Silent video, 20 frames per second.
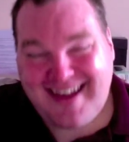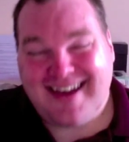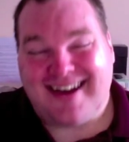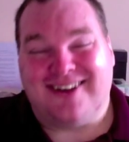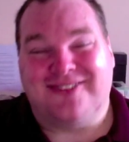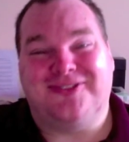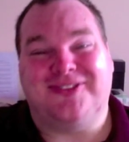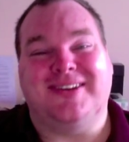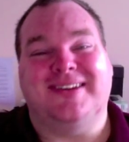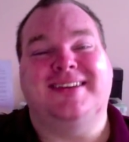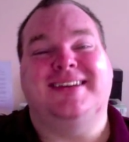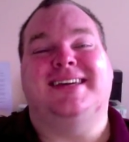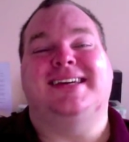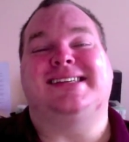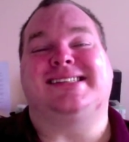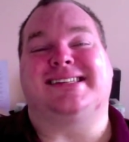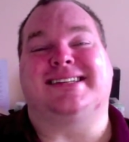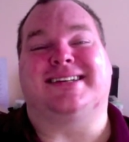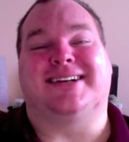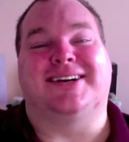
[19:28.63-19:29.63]
A few
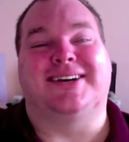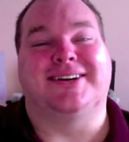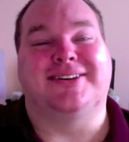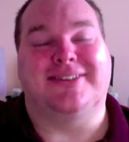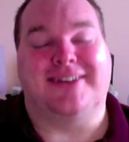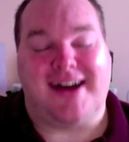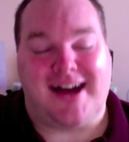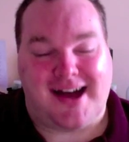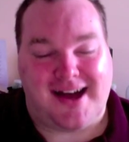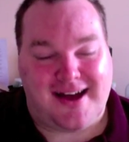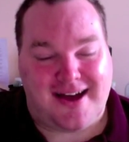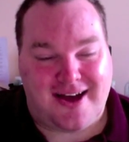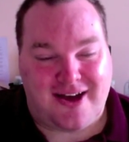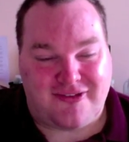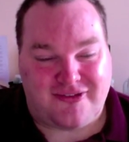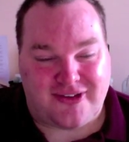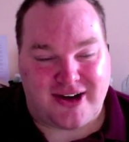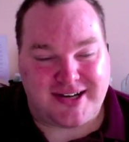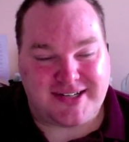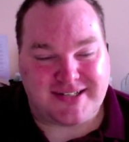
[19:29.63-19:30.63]
years ago, a
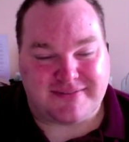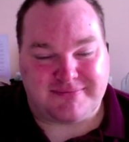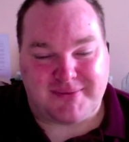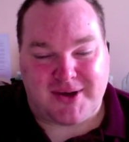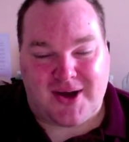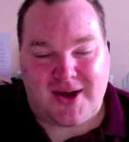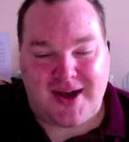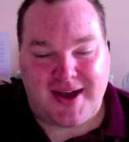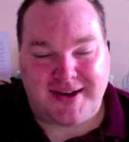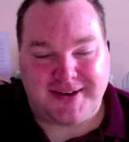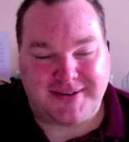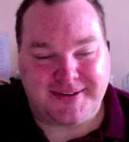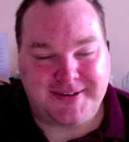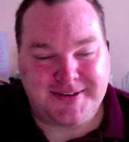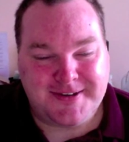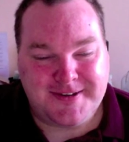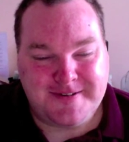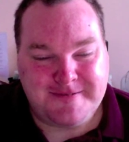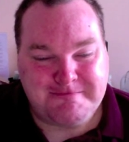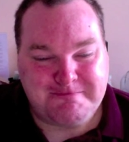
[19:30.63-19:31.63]
friend of mine
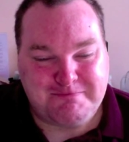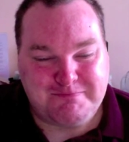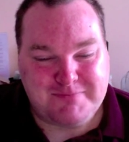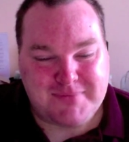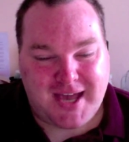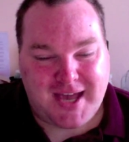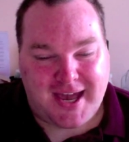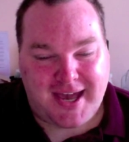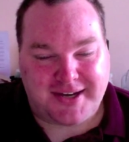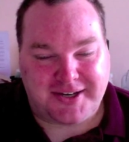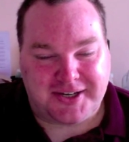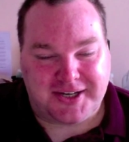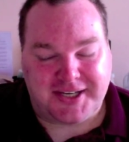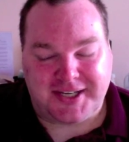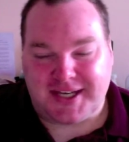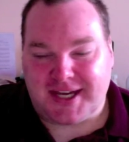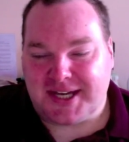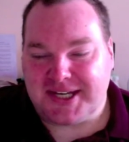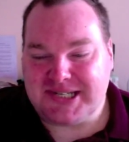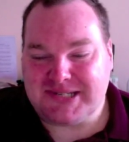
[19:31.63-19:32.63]
had an
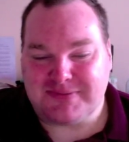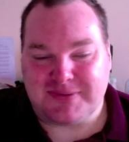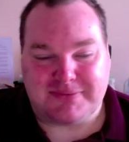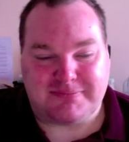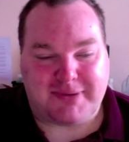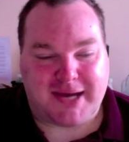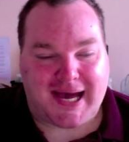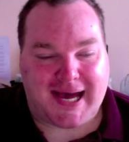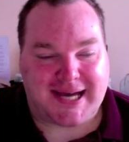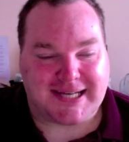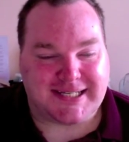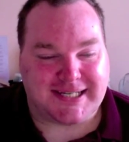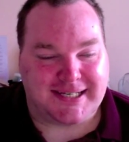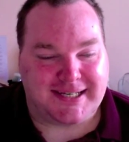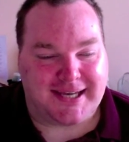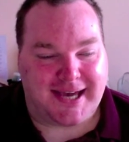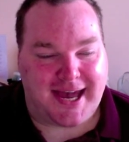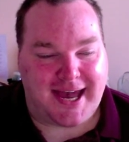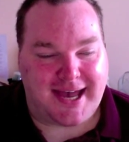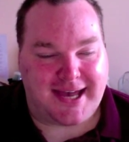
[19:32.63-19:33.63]
engagement
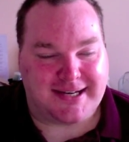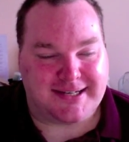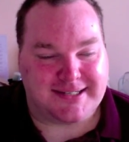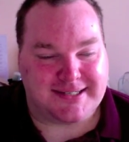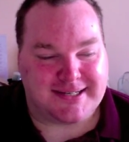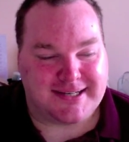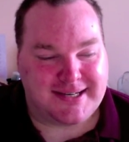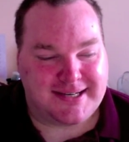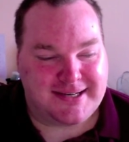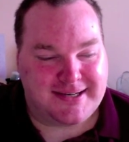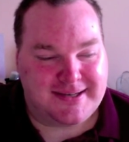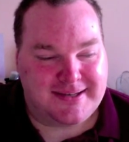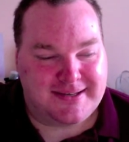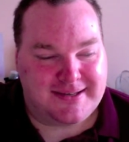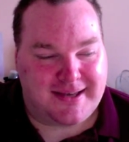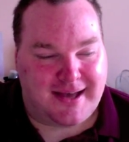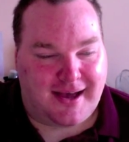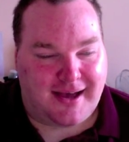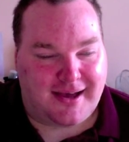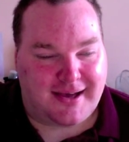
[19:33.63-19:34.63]
party, and
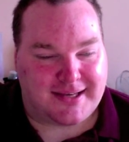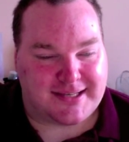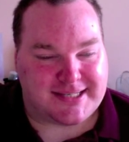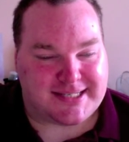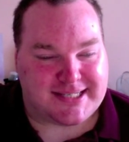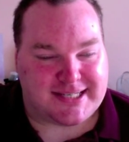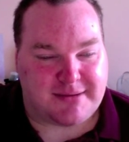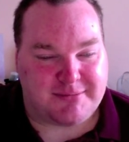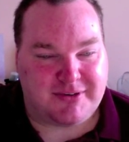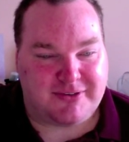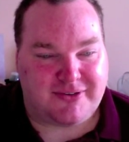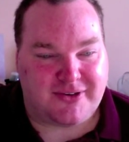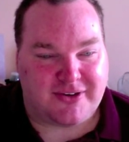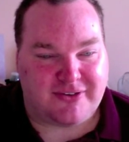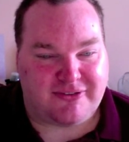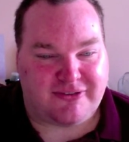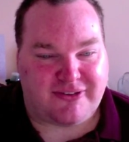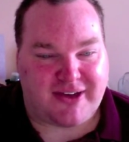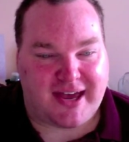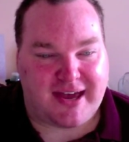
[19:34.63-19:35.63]
some of her
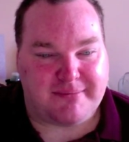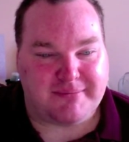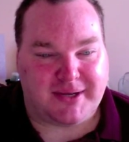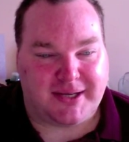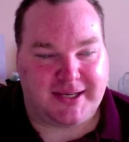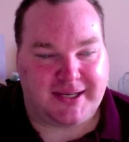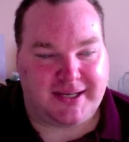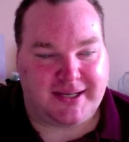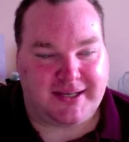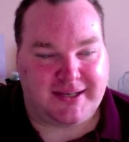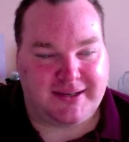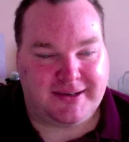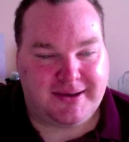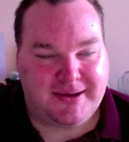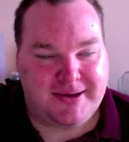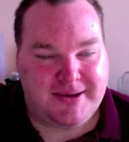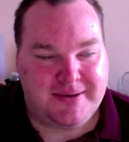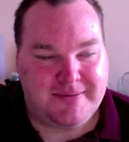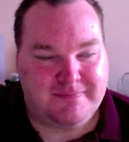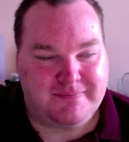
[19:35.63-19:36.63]
family
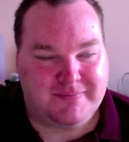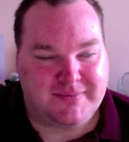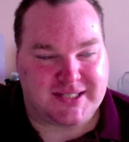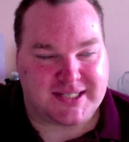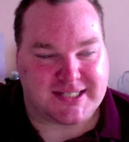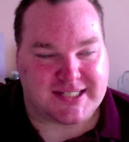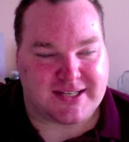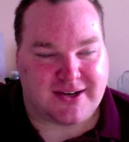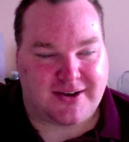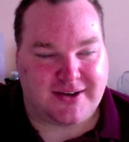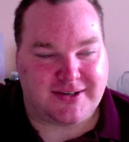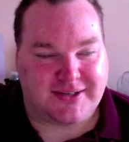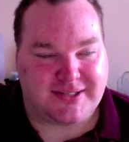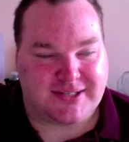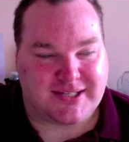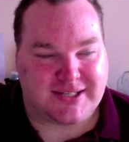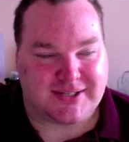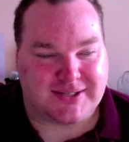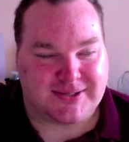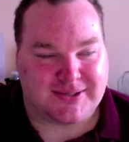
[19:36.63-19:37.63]
decided
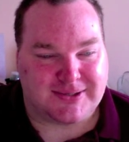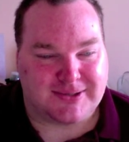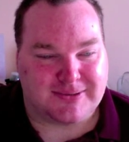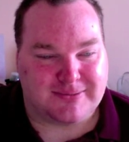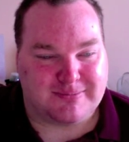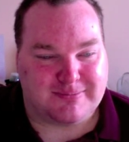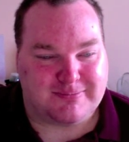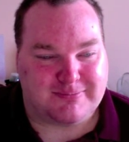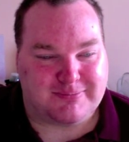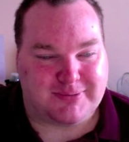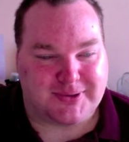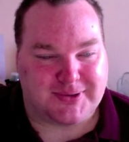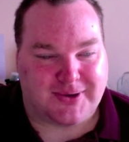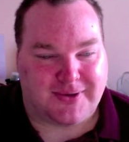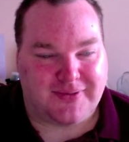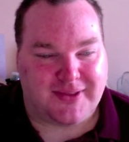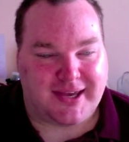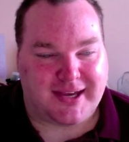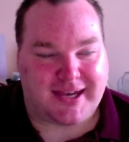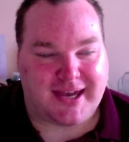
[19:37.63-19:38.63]
to put
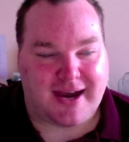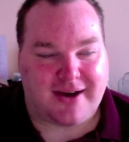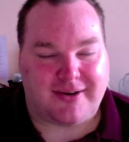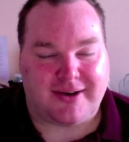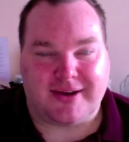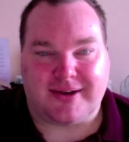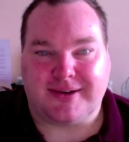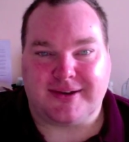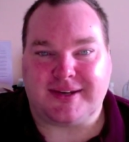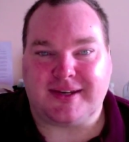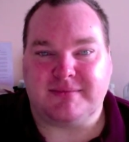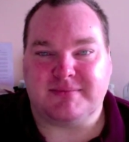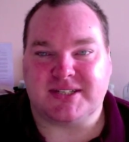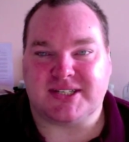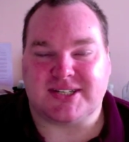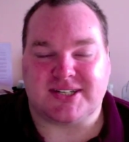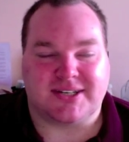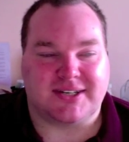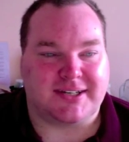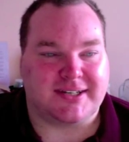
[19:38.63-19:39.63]
on their karaoke
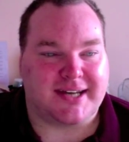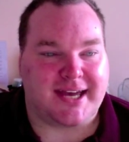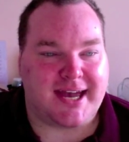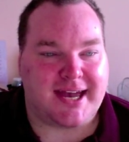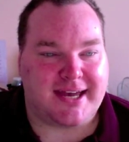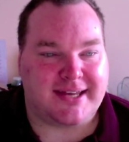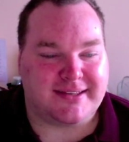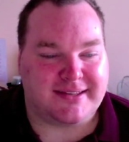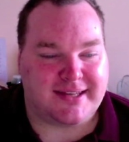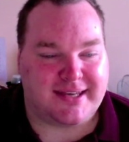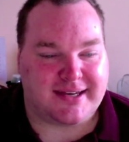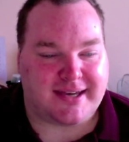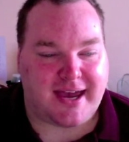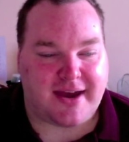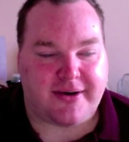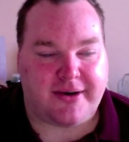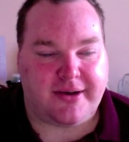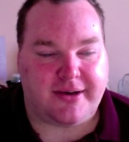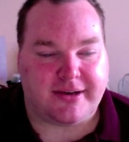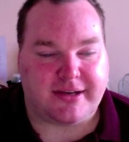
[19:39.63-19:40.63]
machine, and their
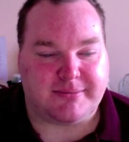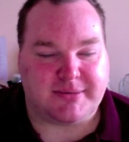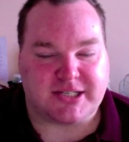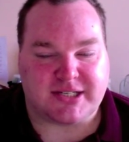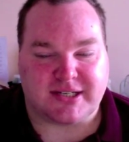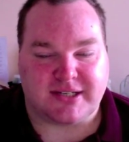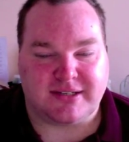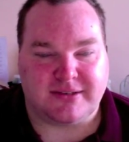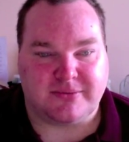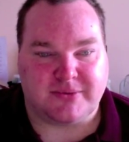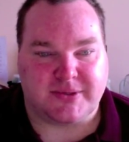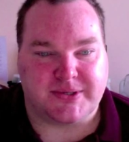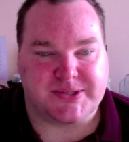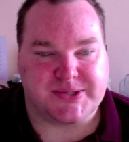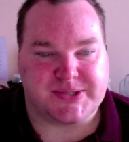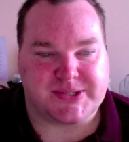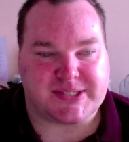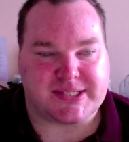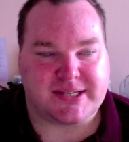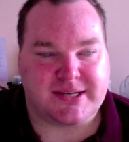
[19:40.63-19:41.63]
karaoke machine
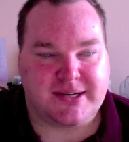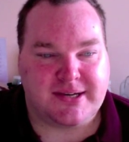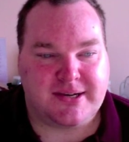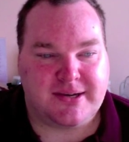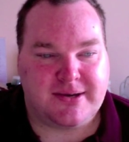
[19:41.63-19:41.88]
was